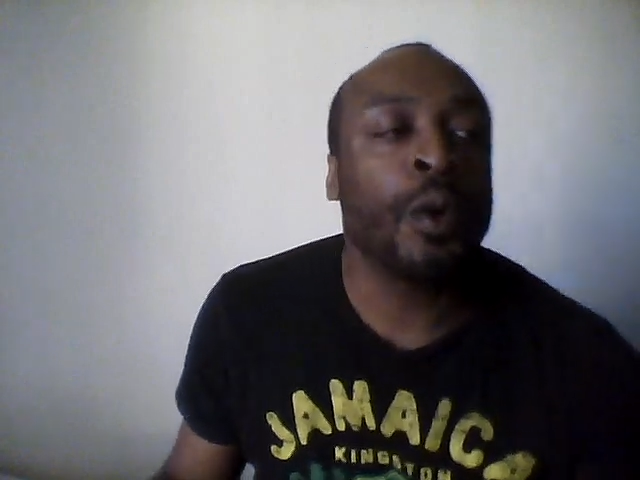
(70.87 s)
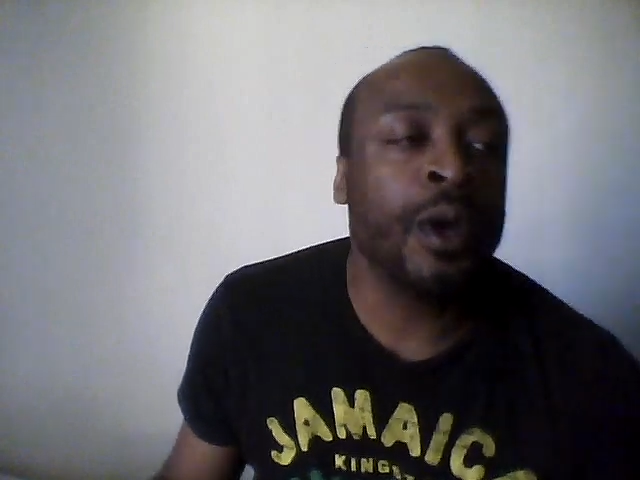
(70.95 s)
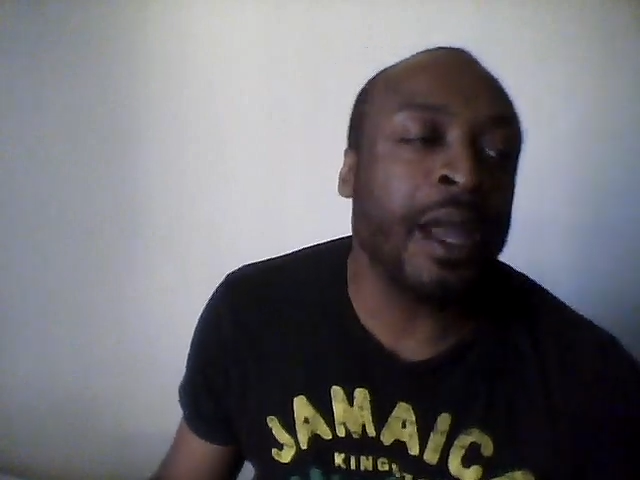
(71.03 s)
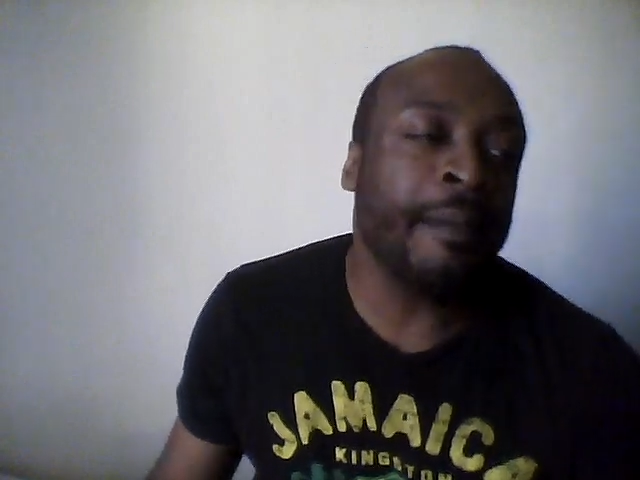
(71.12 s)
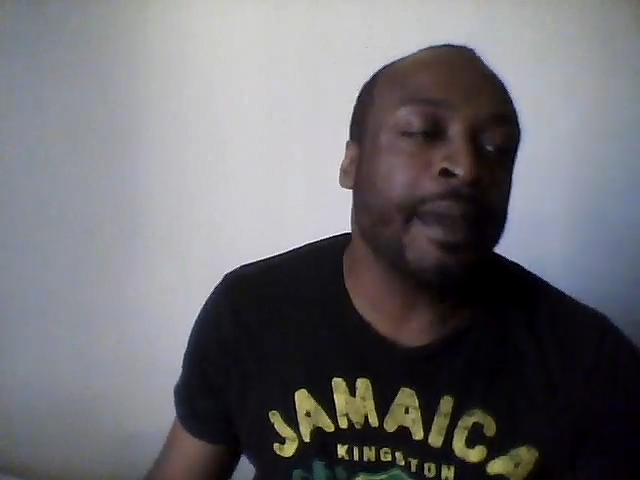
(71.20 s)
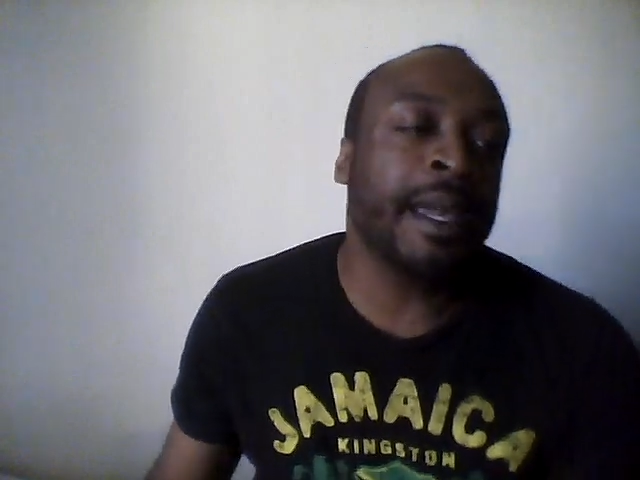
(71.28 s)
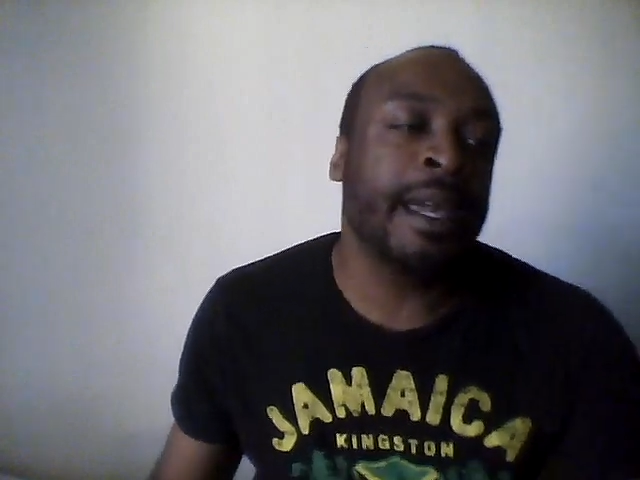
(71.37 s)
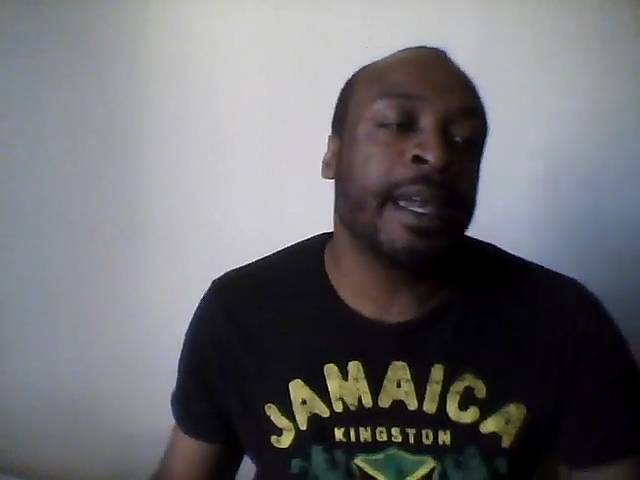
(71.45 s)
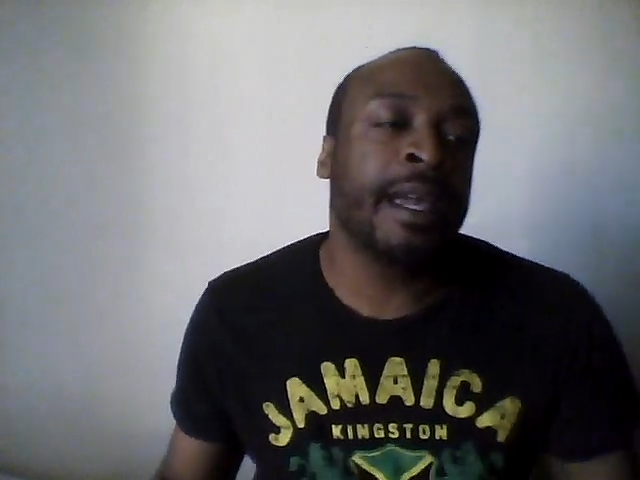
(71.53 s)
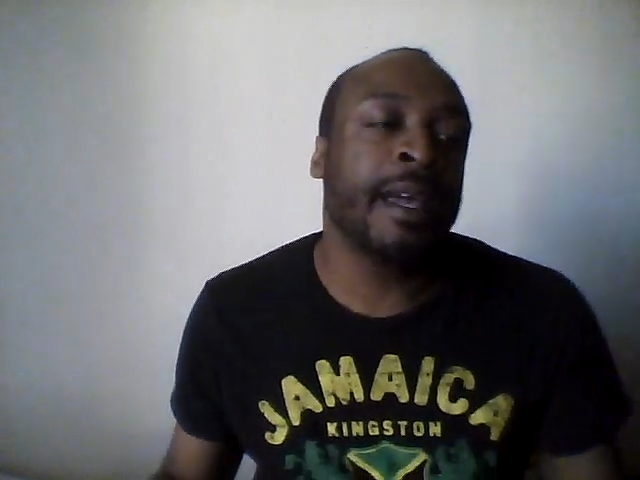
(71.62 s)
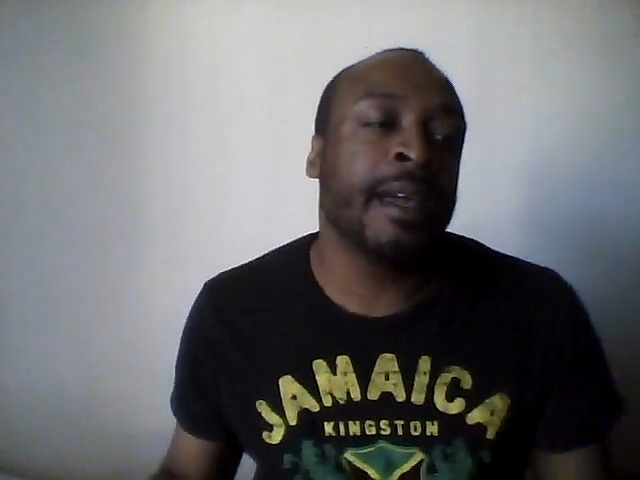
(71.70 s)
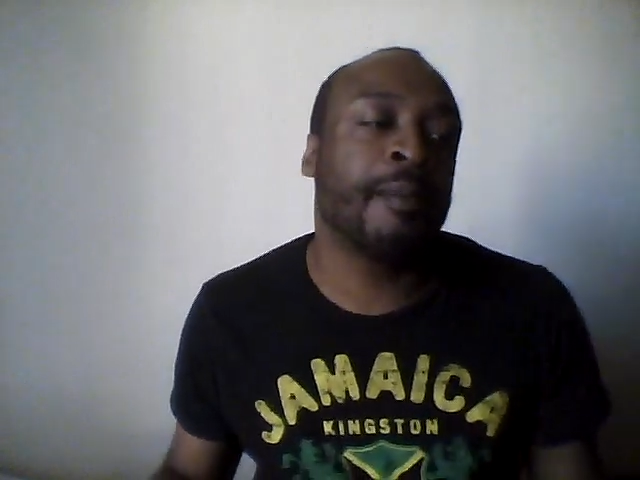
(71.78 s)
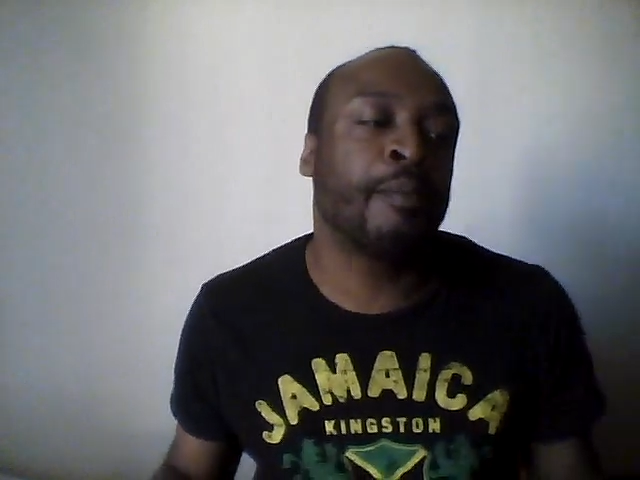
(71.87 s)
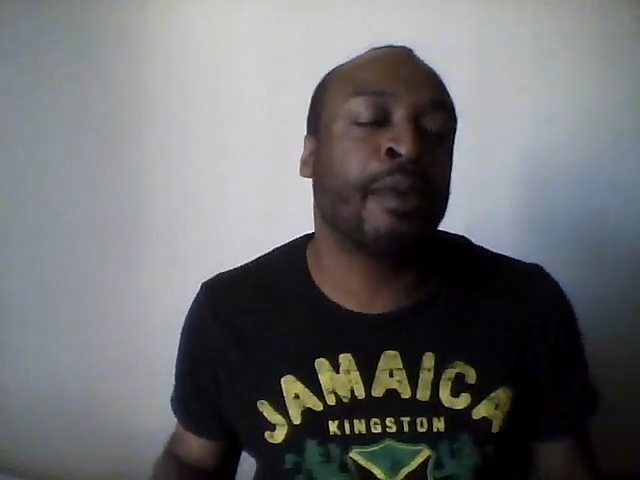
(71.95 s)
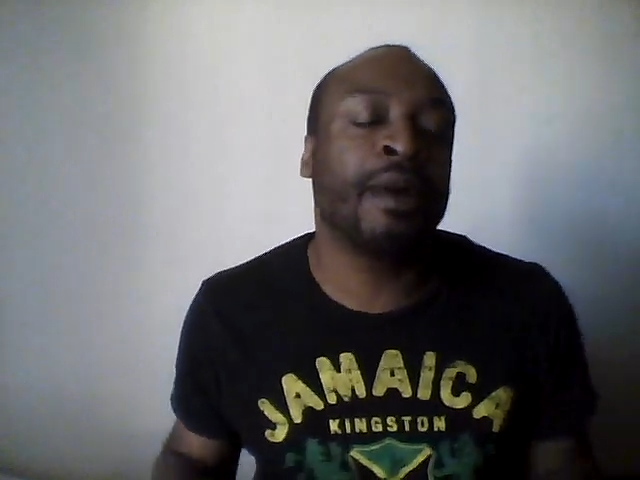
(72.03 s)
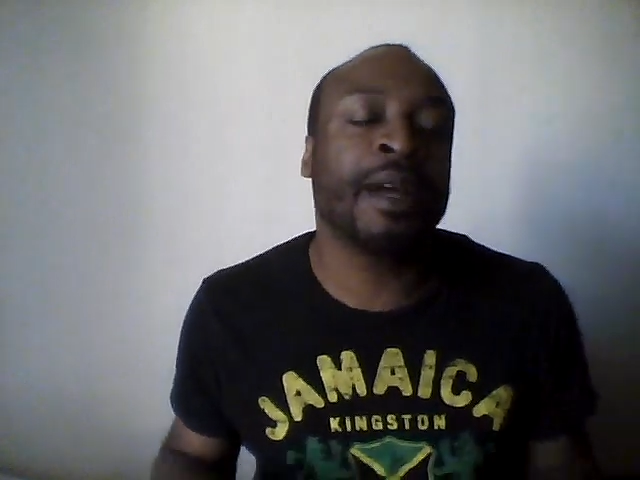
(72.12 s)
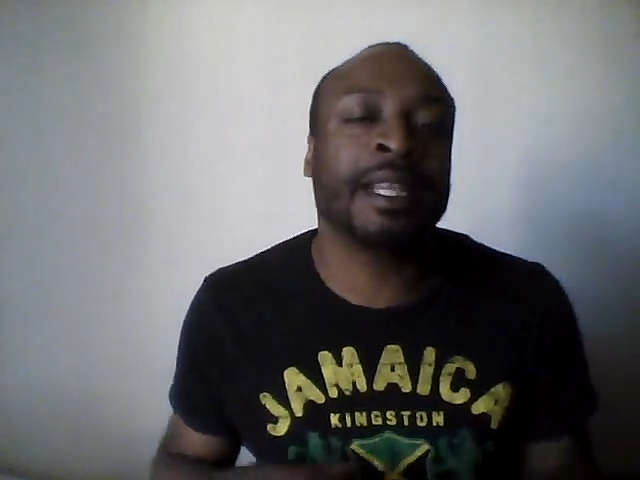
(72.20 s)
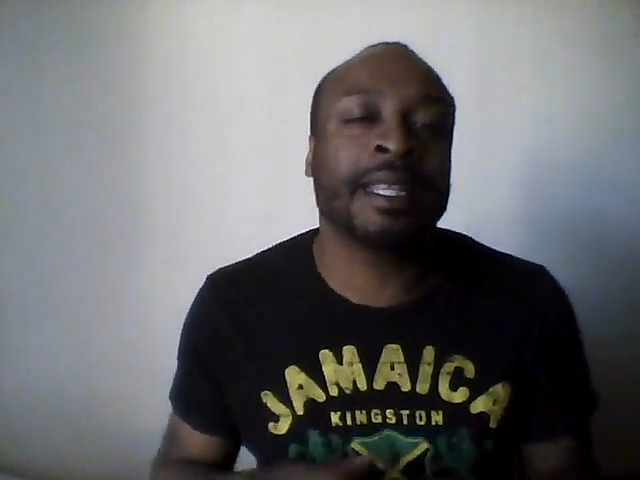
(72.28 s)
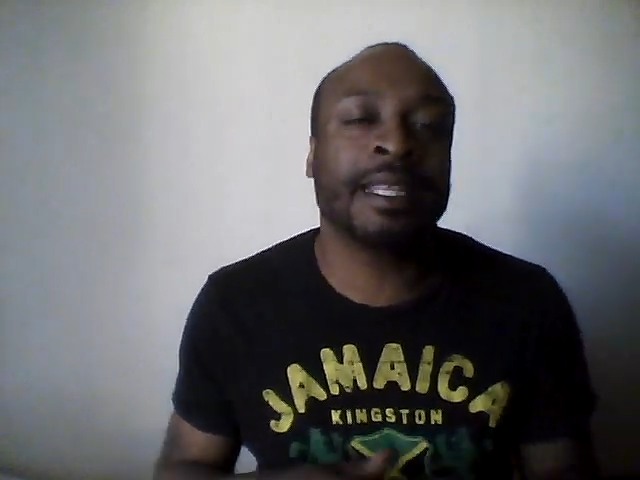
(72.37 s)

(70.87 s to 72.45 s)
let me break this